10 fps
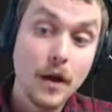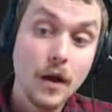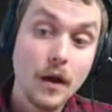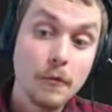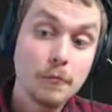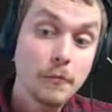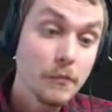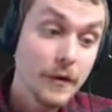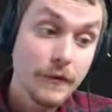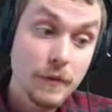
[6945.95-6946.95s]
Uh,
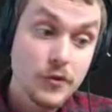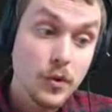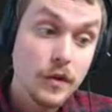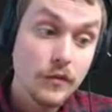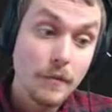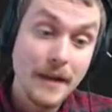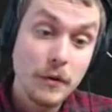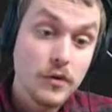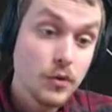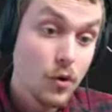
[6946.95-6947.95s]
but if I were doing this on
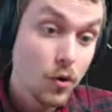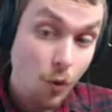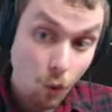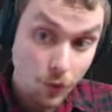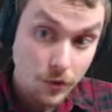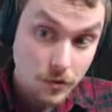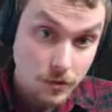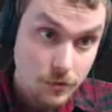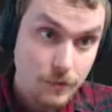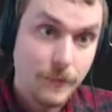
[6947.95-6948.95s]
PowerShell core,
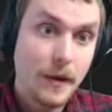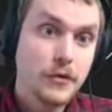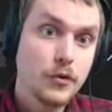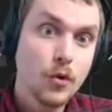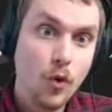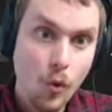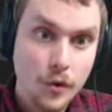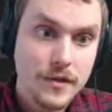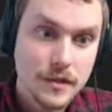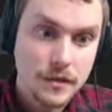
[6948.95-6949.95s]
PowerShell
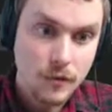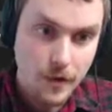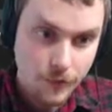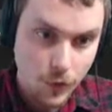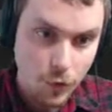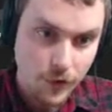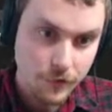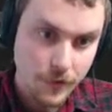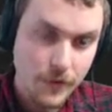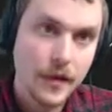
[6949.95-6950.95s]
core invoke
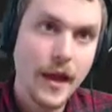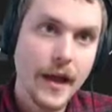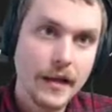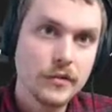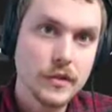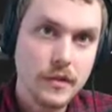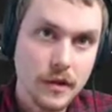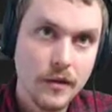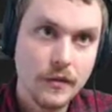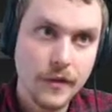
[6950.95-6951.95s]
rest method actually
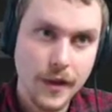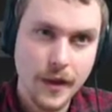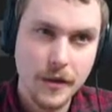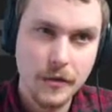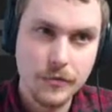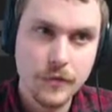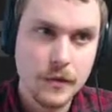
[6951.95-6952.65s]
does have